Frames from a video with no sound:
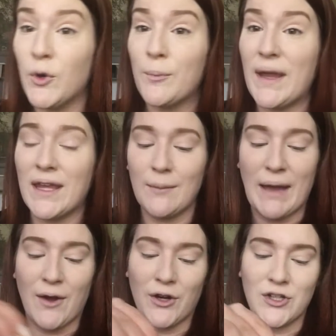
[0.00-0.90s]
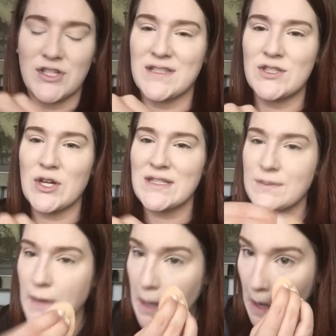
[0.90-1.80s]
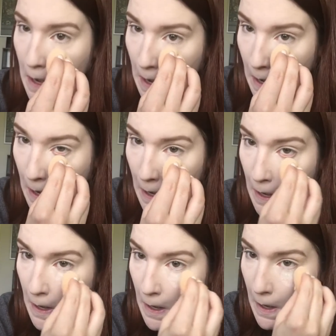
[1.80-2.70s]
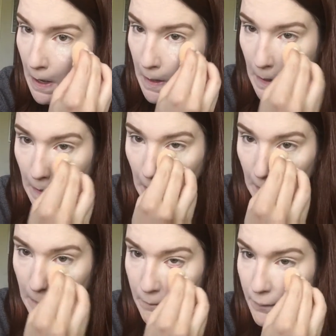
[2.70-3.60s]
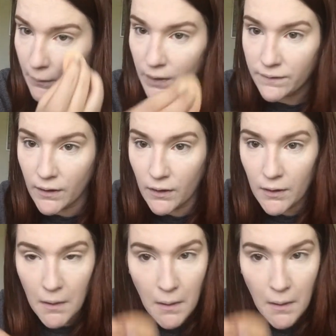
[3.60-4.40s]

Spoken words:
more baking powder, just trust me. And just lightly put it right there.